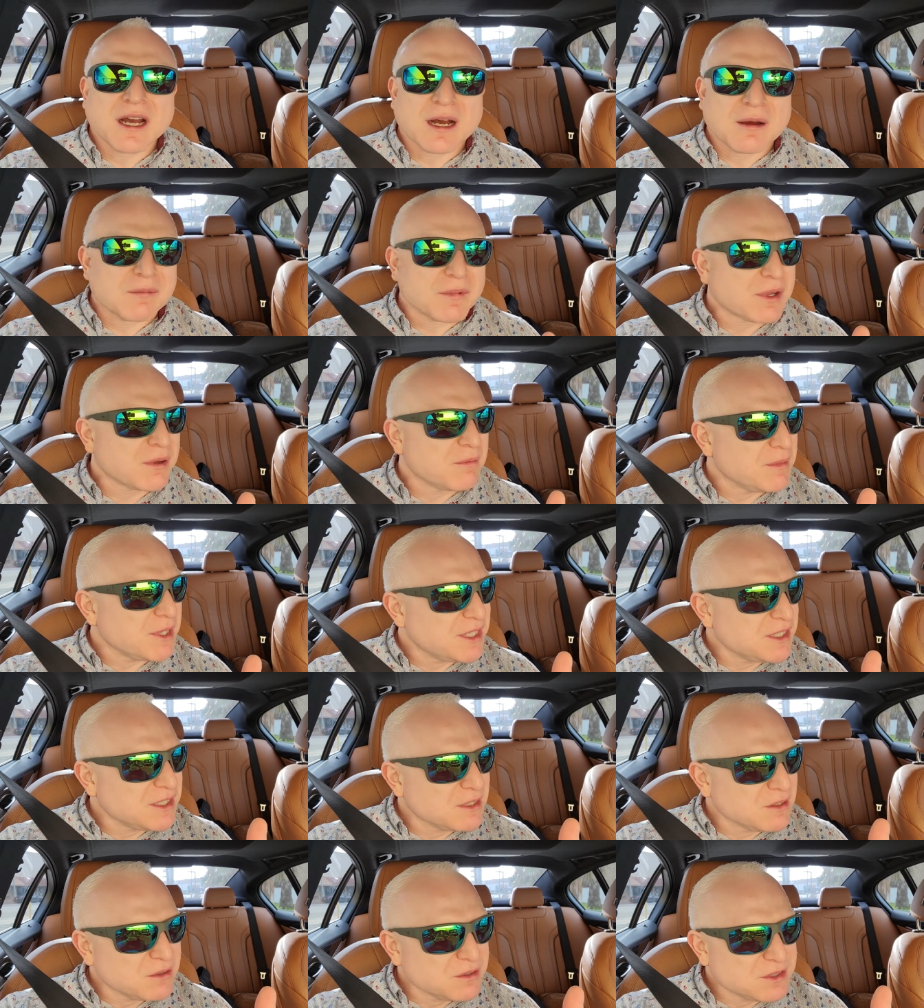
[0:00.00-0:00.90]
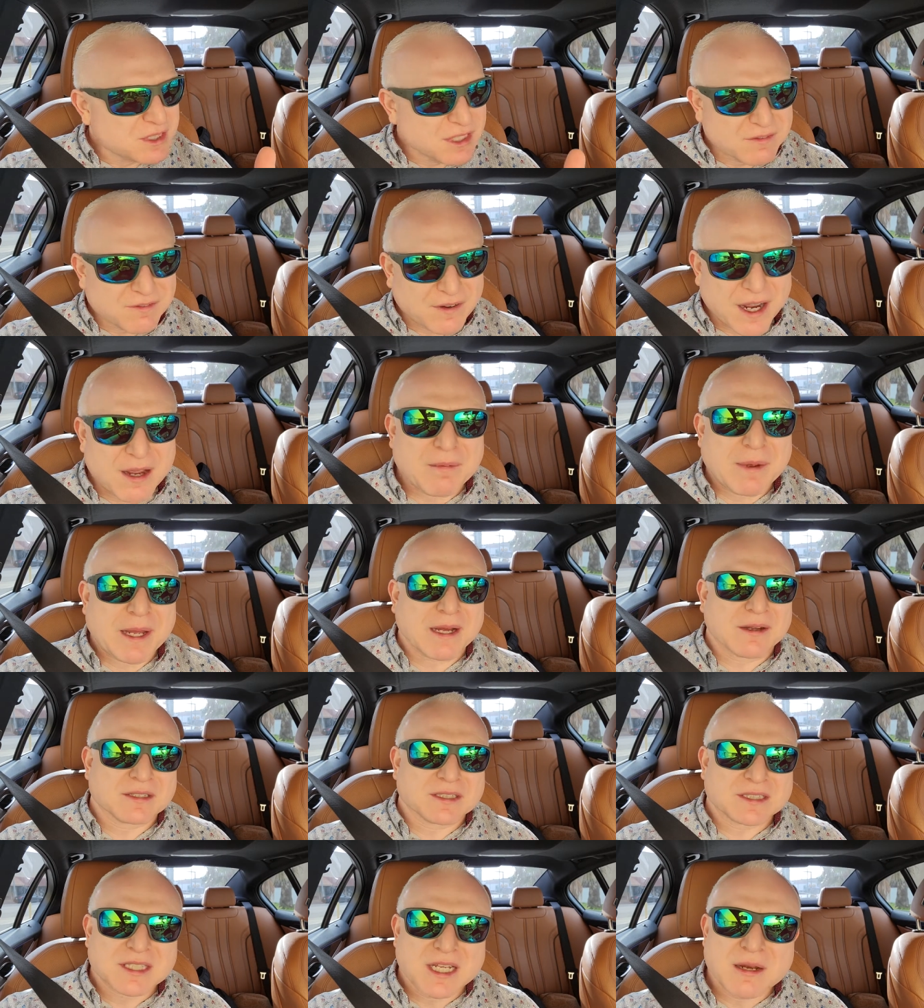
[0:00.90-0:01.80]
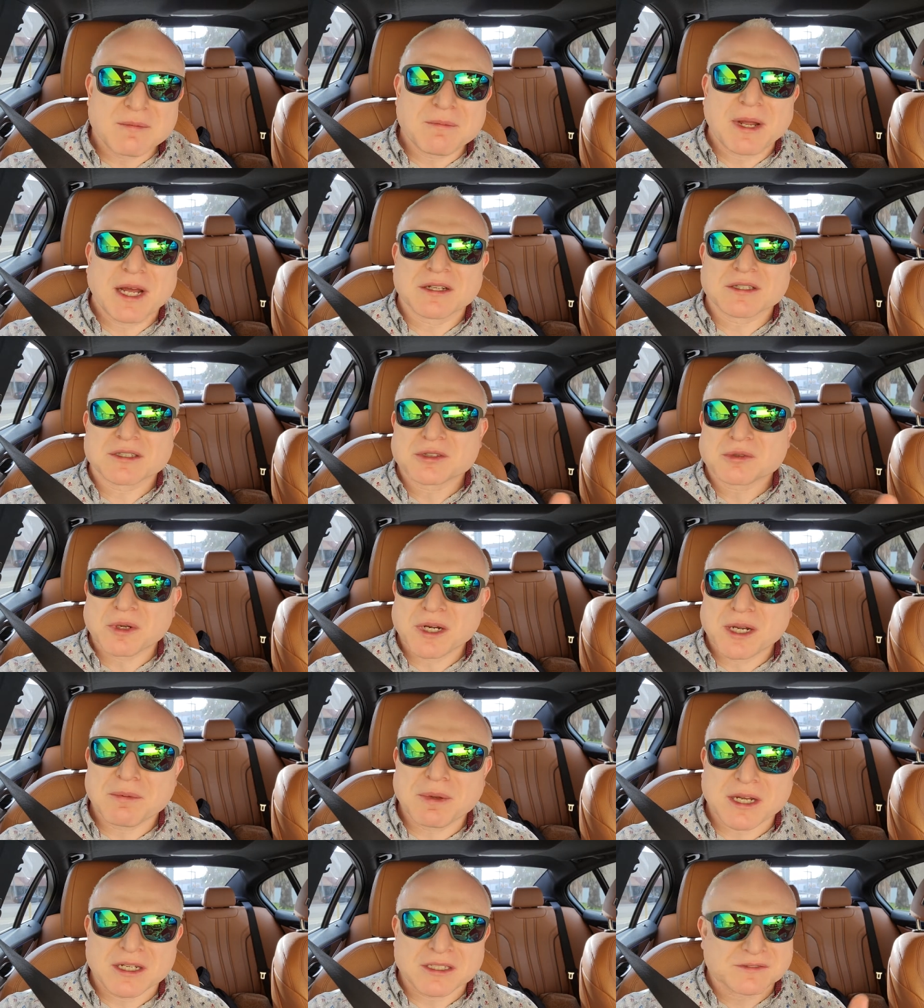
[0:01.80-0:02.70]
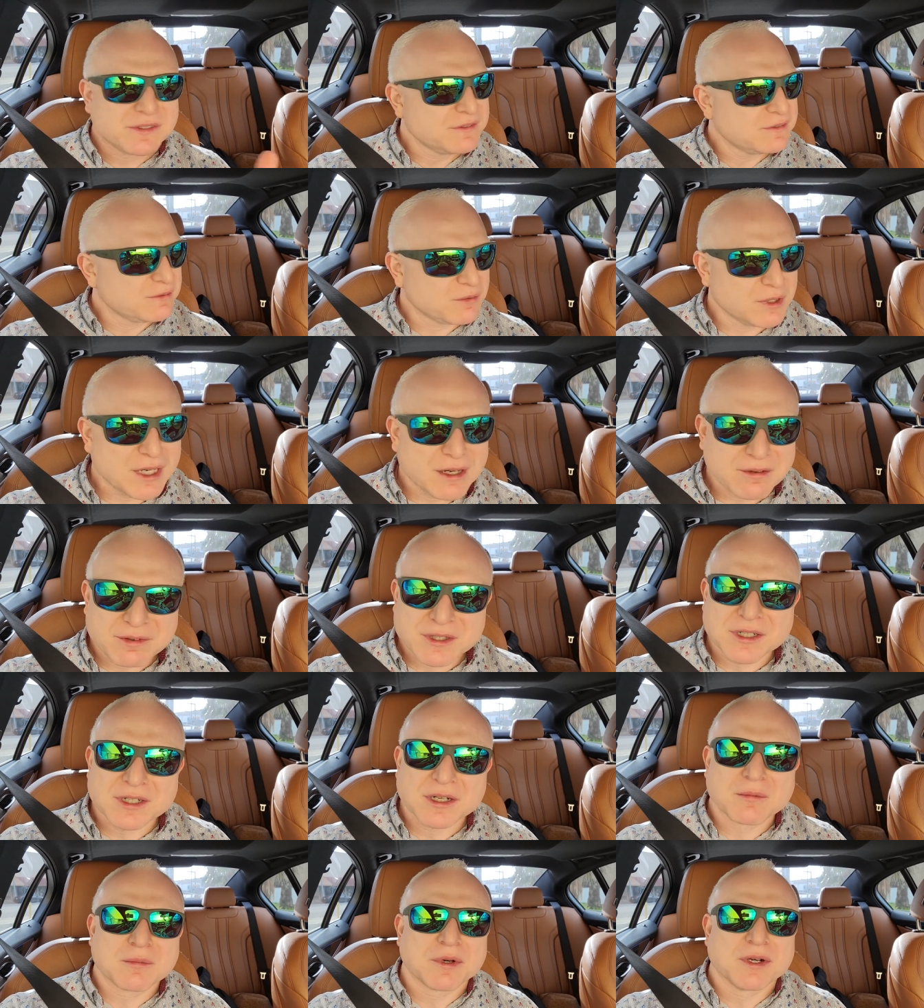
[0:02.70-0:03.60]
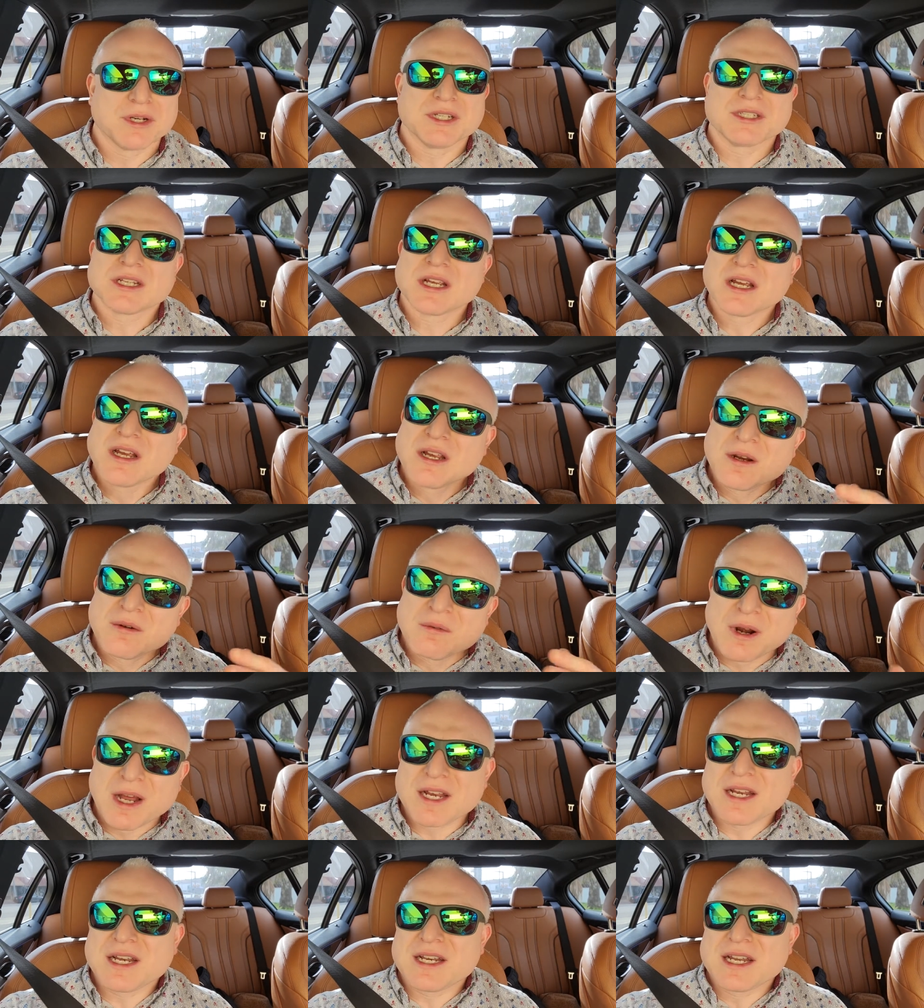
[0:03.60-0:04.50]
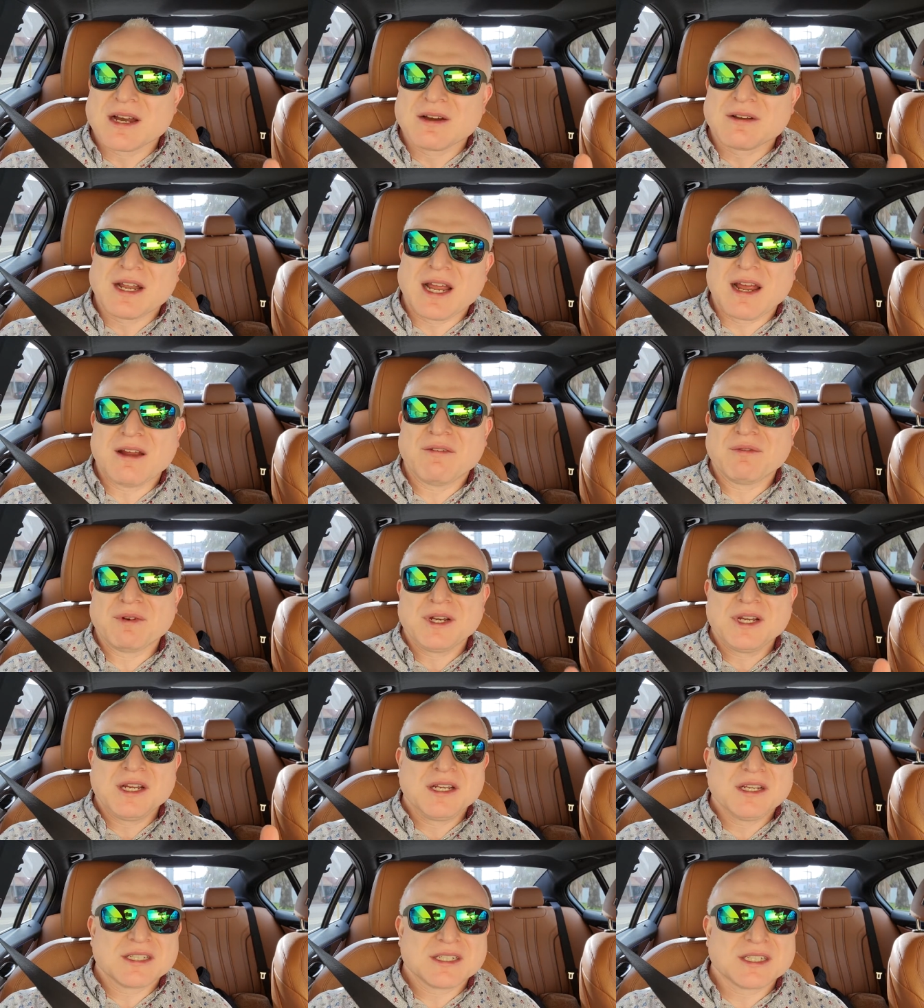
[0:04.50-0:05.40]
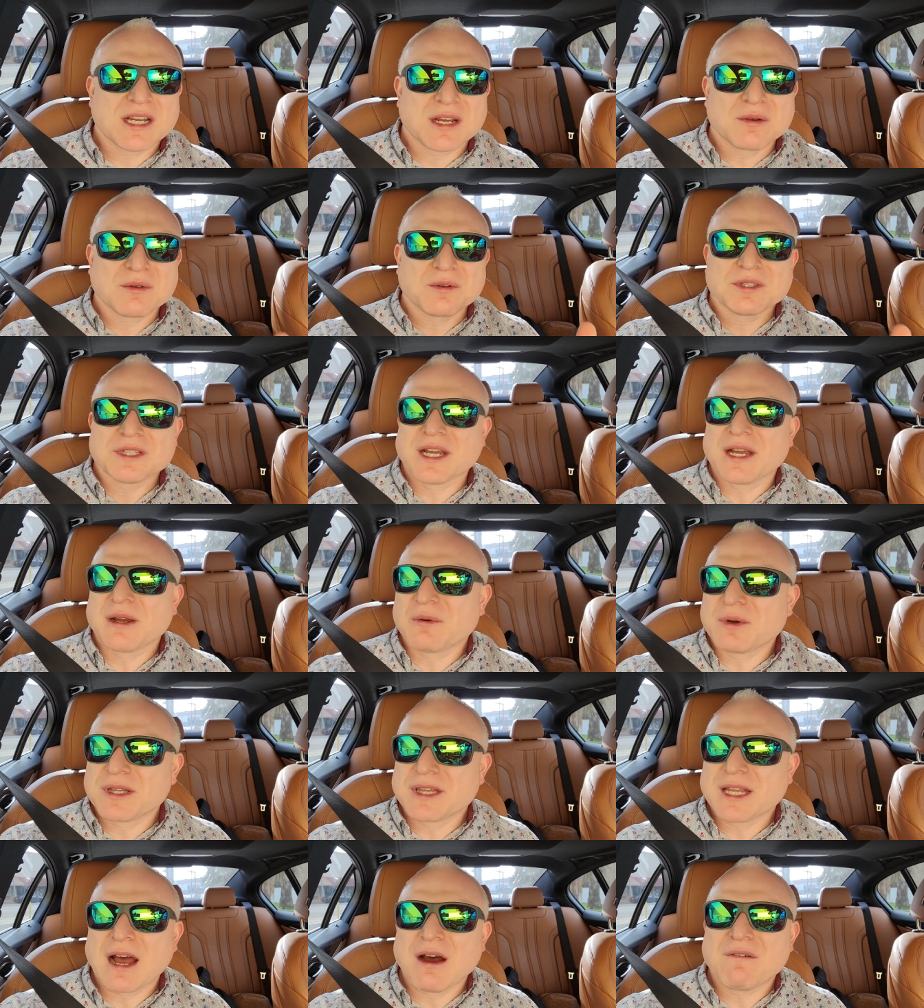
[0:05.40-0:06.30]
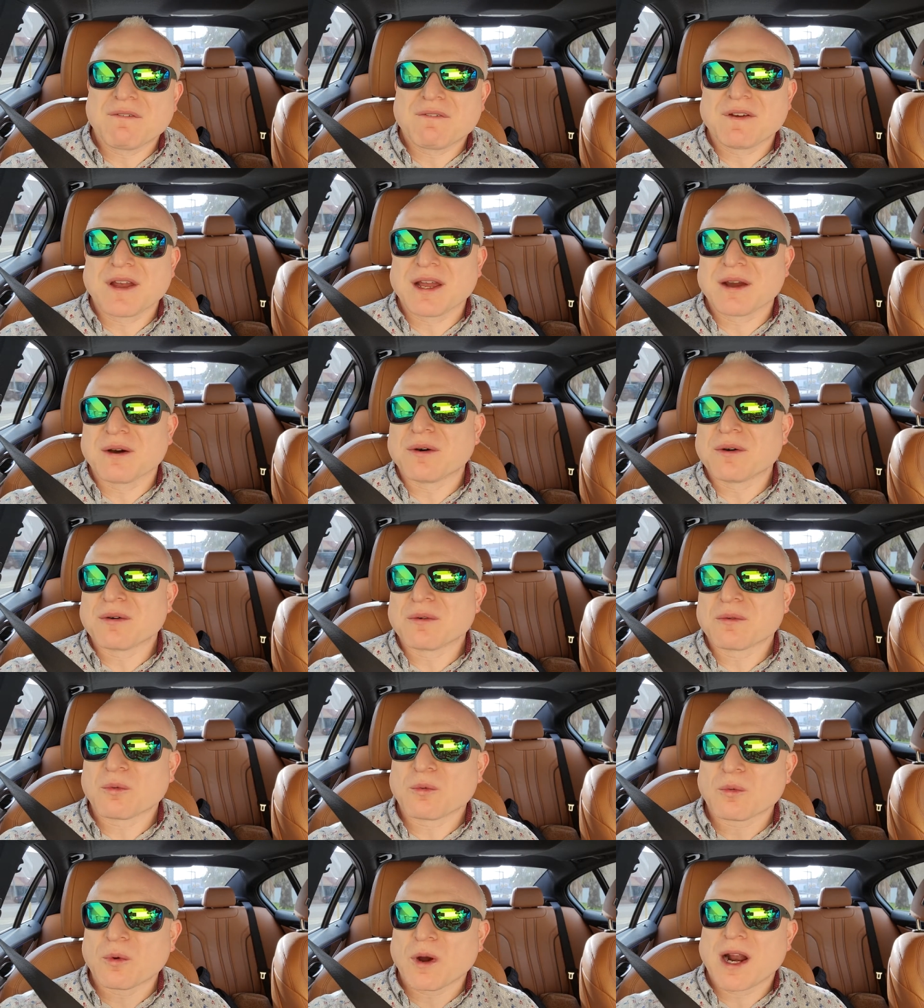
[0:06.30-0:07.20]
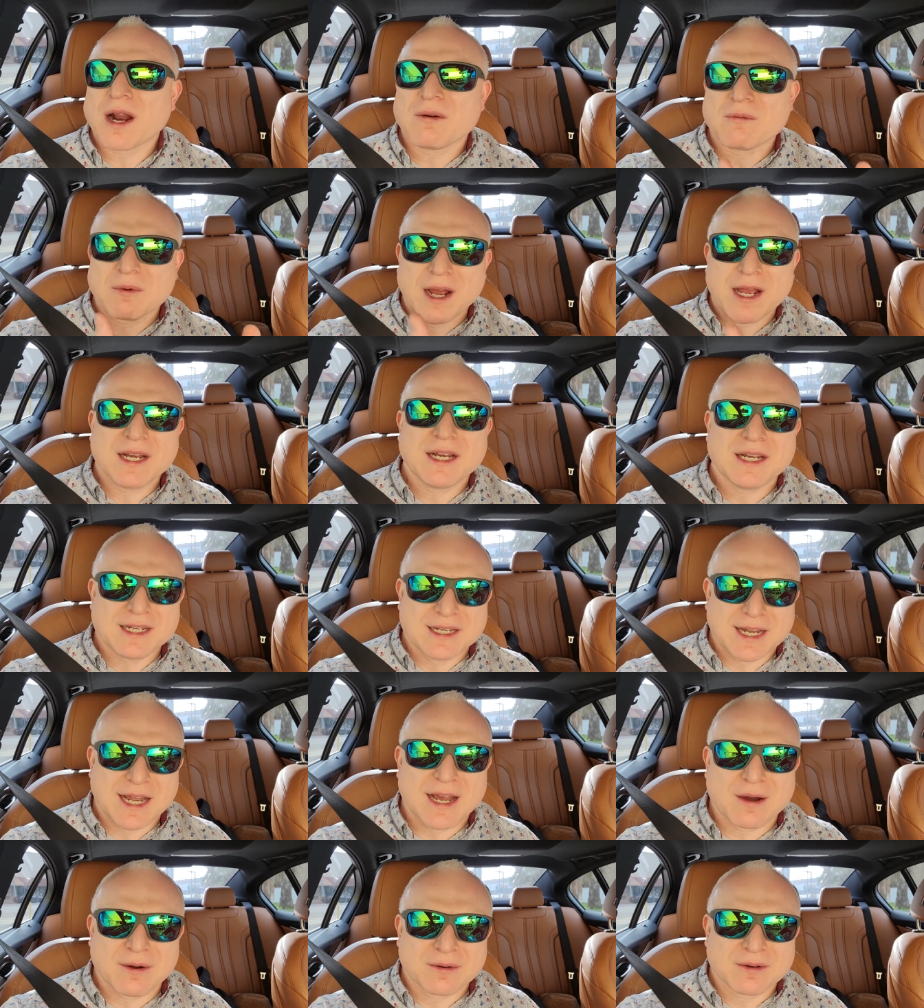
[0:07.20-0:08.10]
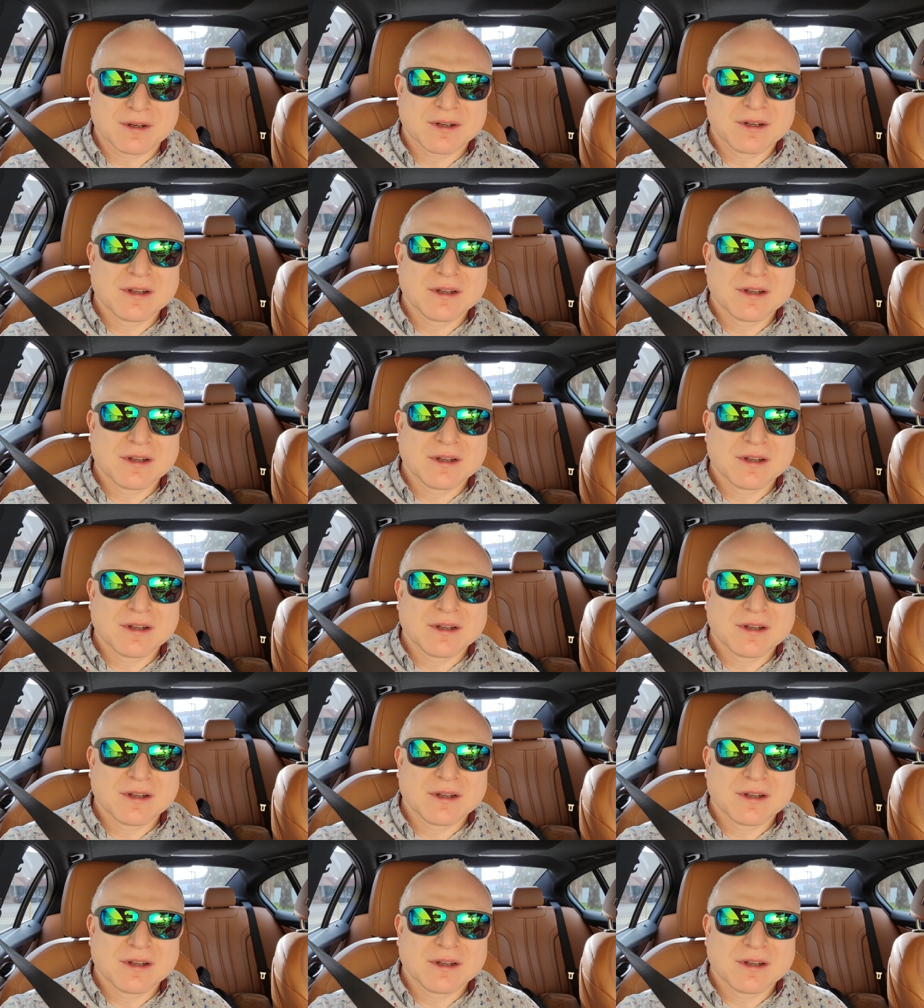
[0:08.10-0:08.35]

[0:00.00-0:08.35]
I'm committed to losing five pounds, 10 pounds, 20 pounds, whatever the number is. Write it down every single day without fail. Write, write it down.